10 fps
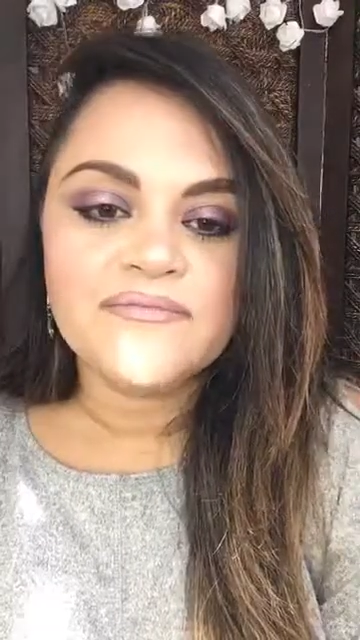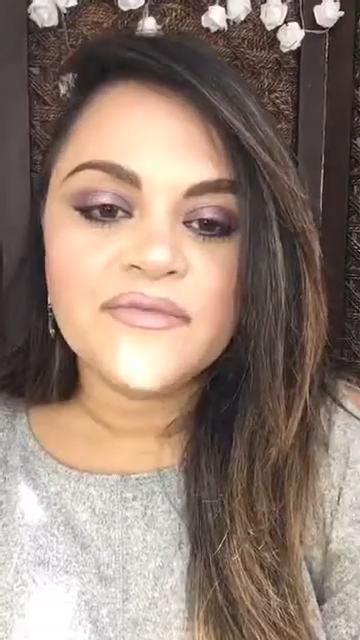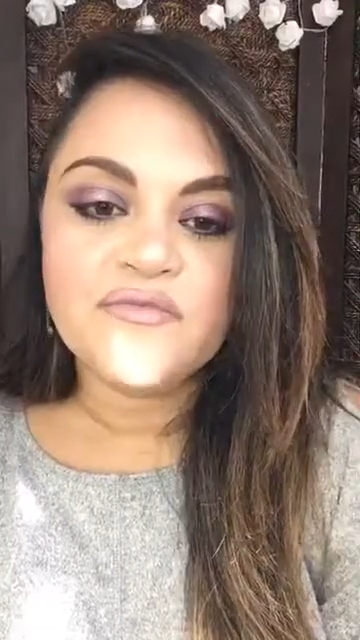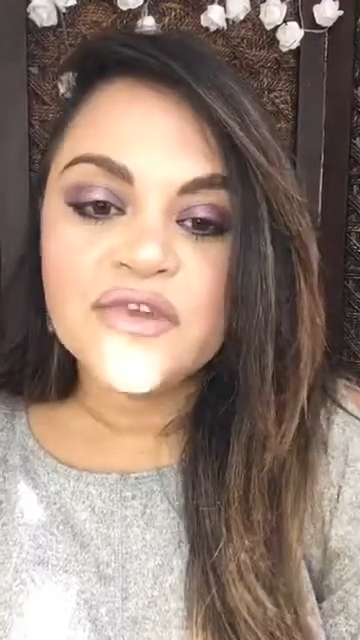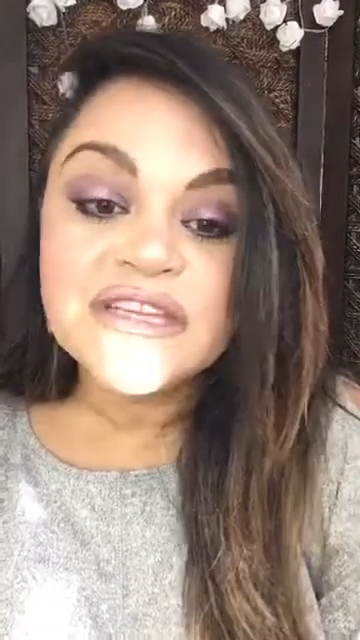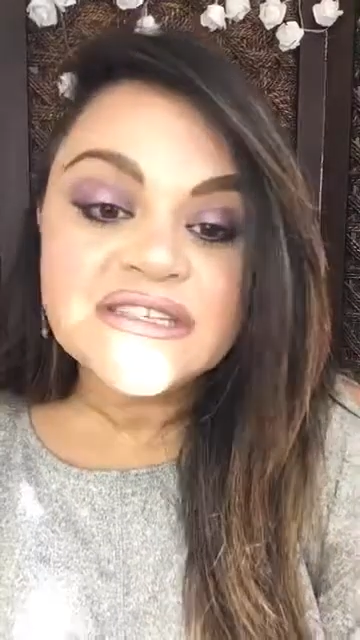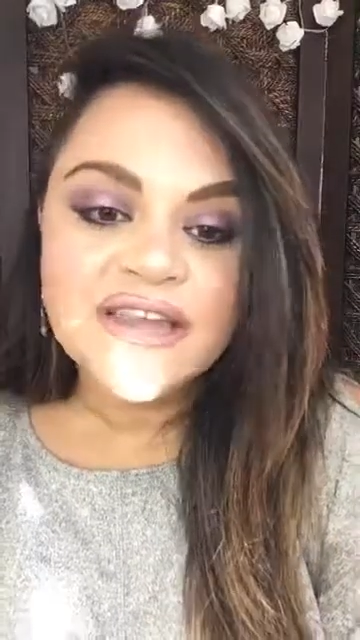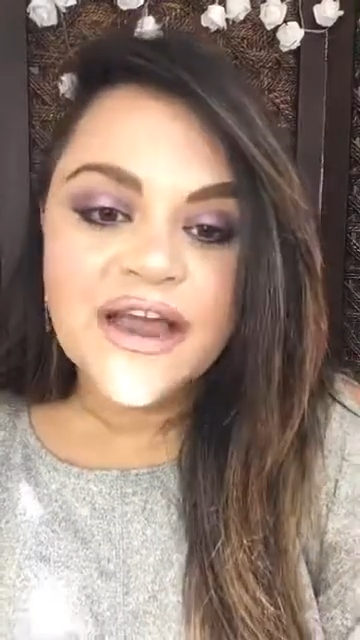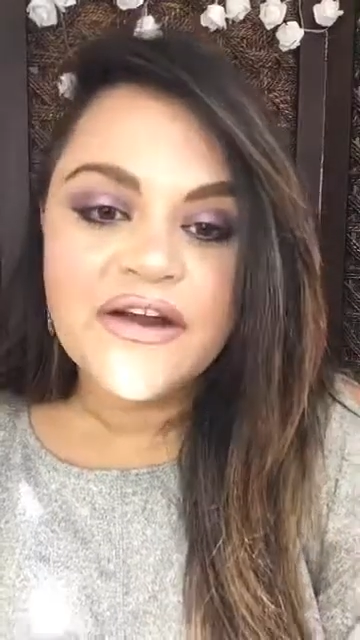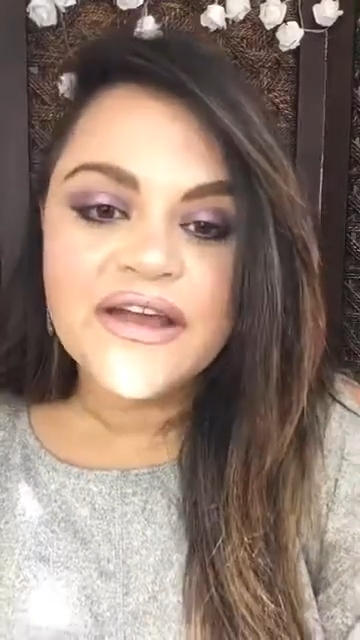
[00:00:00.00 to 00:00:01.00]
really
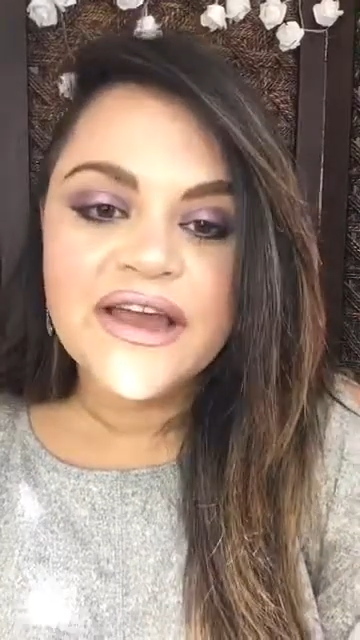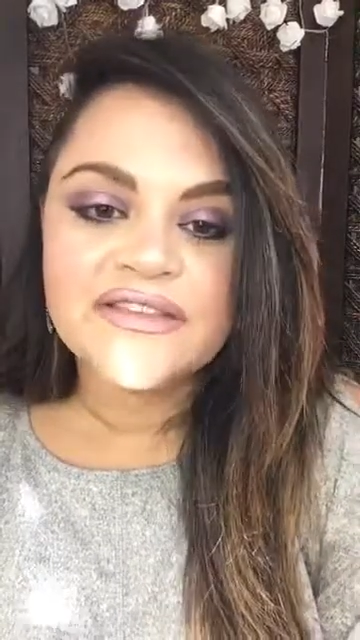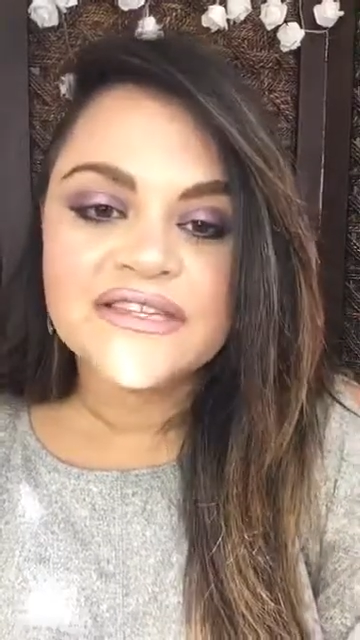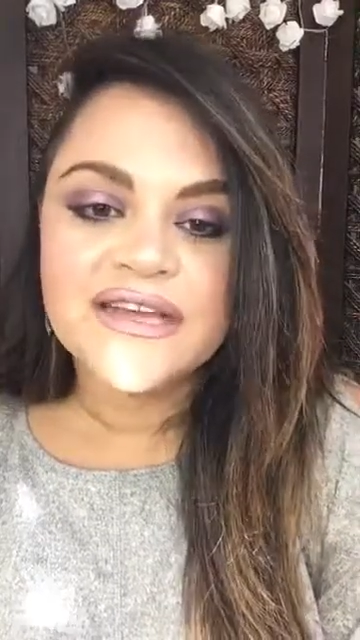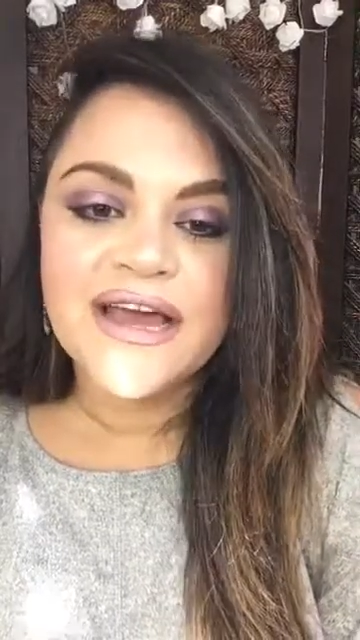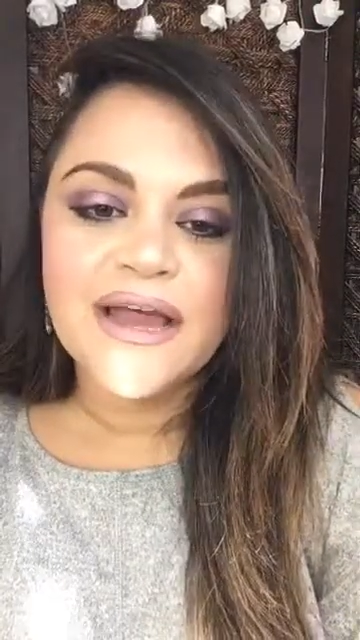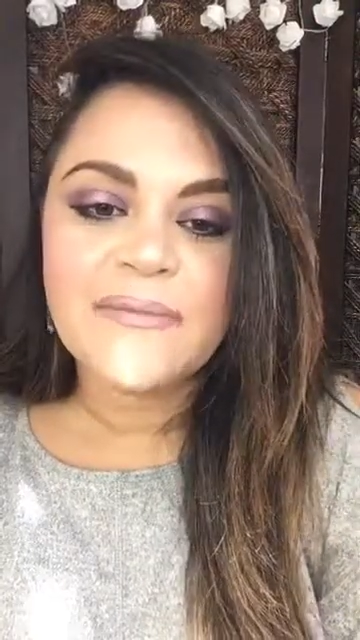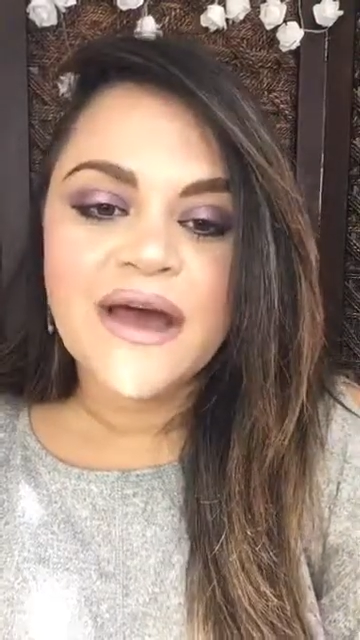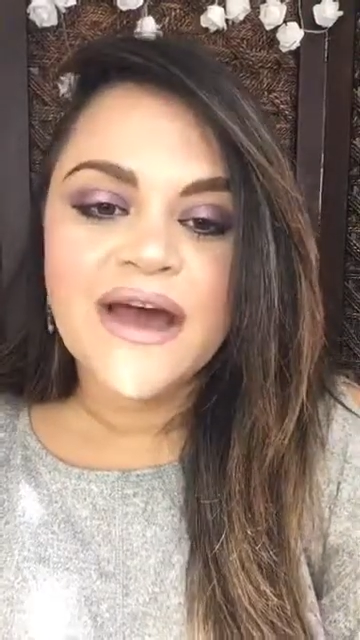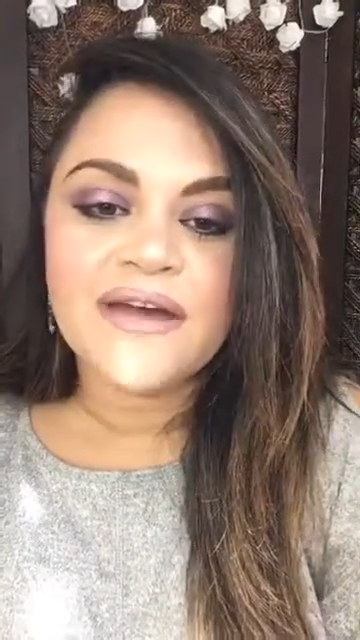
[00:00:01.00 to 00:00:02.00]
scary at the
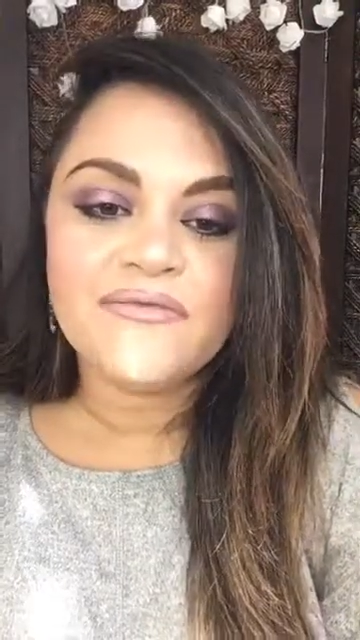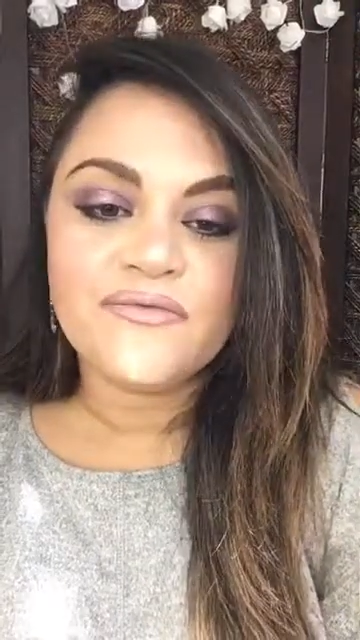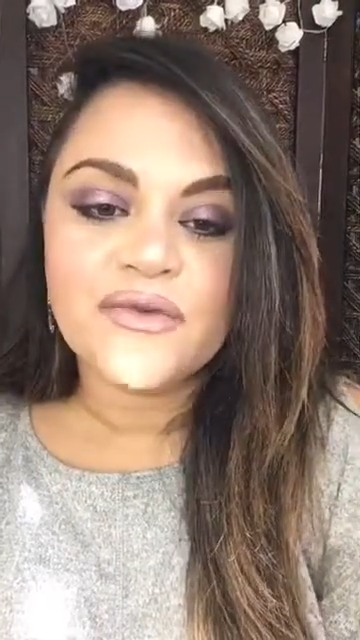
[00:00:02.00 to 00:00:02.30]
time. I